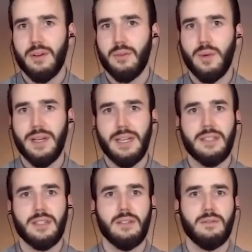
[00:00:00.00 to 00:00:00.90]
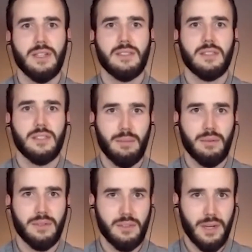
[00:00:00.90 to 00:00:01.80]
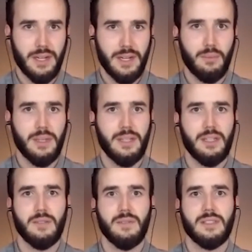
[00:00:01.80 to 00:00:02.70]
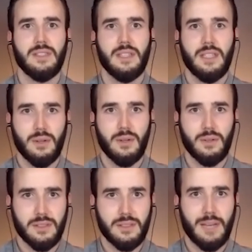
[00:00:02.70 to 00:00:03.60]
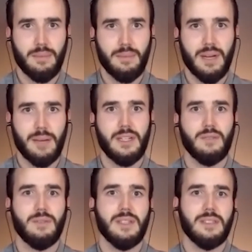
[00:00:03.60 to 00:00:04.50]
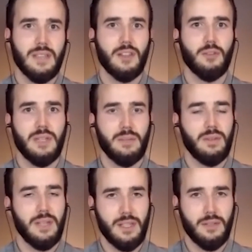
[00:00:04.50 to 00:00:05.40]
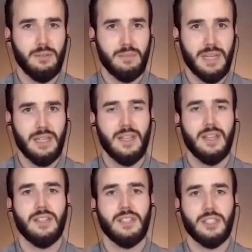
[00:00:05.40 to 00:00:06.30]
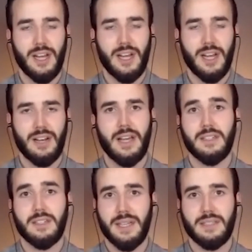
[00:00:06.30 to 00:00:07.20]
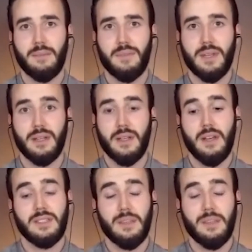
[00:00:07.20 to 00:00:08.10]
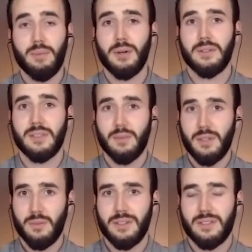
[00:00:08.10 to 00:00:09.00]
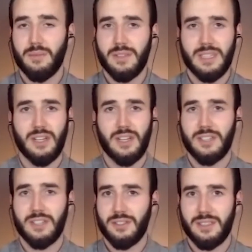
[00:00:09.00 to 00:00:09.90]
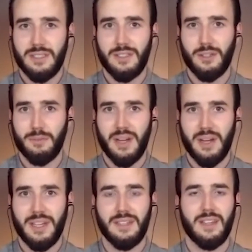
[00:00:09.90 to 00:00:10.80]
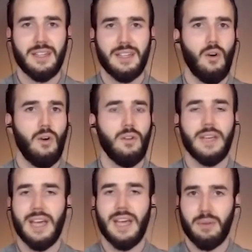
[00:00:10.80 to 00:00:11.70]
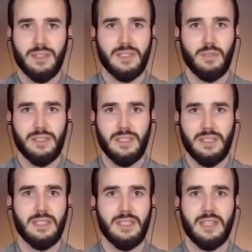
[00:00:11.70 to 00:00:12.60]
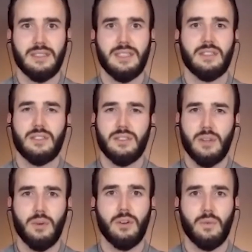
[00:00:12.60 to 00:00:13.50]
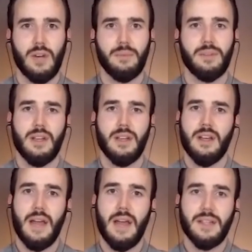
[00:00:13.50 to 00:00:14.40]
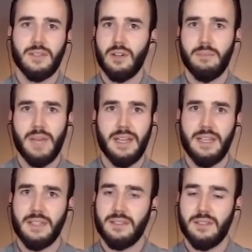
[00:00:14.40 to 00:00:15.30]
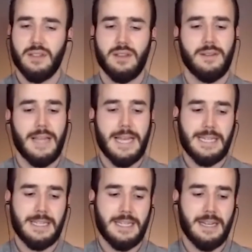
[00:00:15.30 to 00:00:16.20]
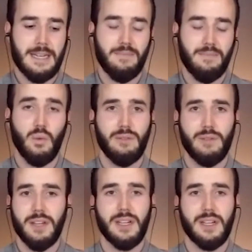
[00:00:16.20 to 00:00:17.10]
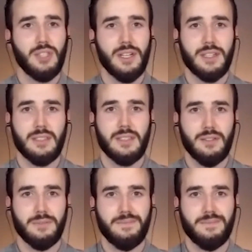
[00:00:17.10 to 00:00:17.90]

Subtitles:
We need to convince the shepherds to wake up. We need to convince the heroes to step up. We need to convince the other people like you and me to shine a light and to make something pure, something real, something that's not just trying to steal your money, like all the capitalism we see these days that's so corrupt. And that's what Urban Mana is. And we invite you to come check us out.